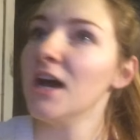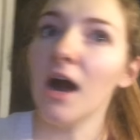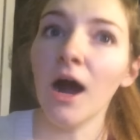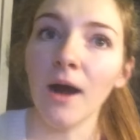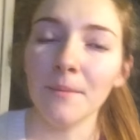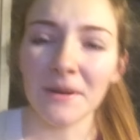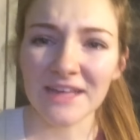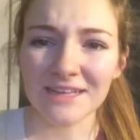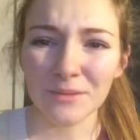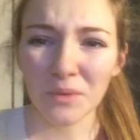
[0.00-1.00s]
Um,
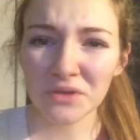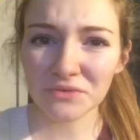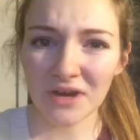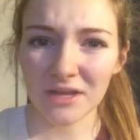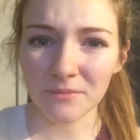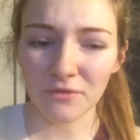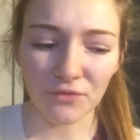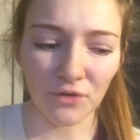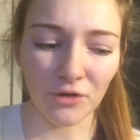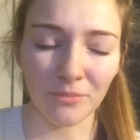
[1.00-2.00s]
I, it was raining
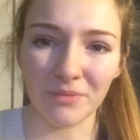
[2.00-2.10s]
before